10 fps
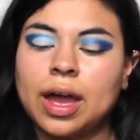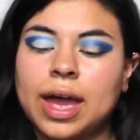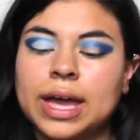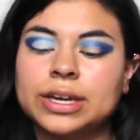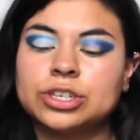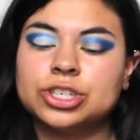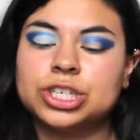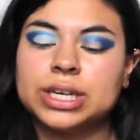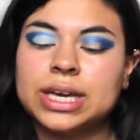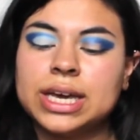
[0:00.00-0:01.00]
And
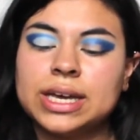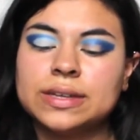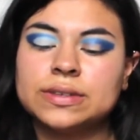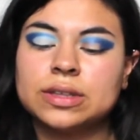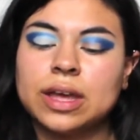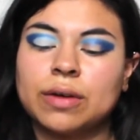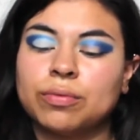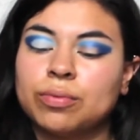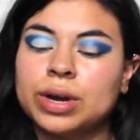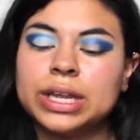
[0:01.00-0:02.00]
she is like
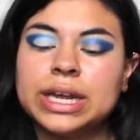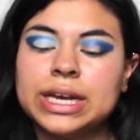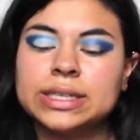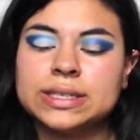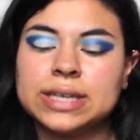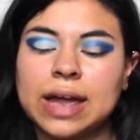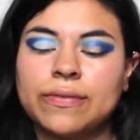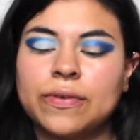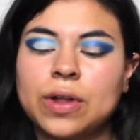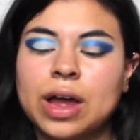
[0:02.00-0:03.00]
really
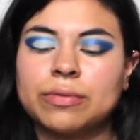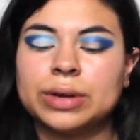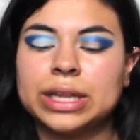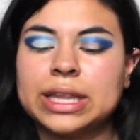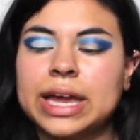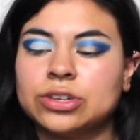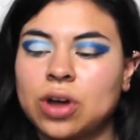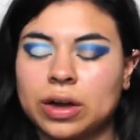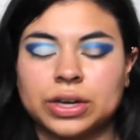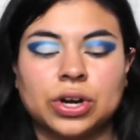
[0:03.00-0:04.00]
insightful. I really like
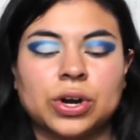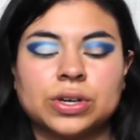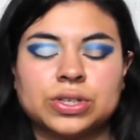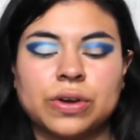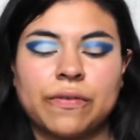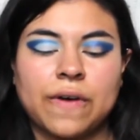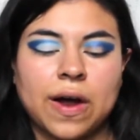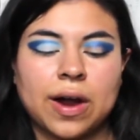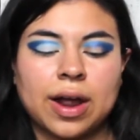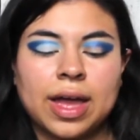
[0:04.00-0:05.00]
talking to her so
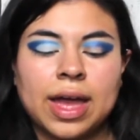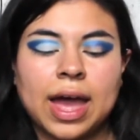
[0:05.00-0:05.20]
far.